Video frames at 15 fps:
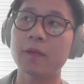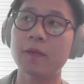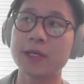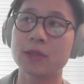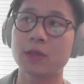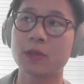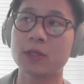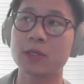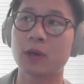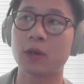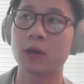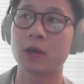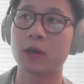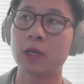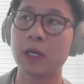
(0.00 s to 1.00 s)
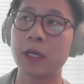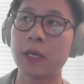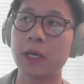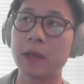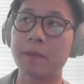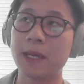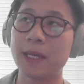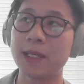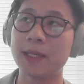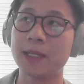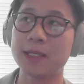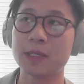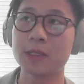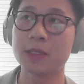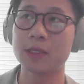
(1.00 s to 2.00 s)
investors are
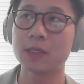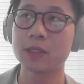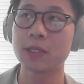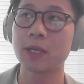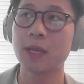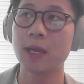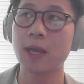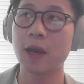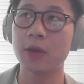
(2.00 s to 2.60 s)
making decisions.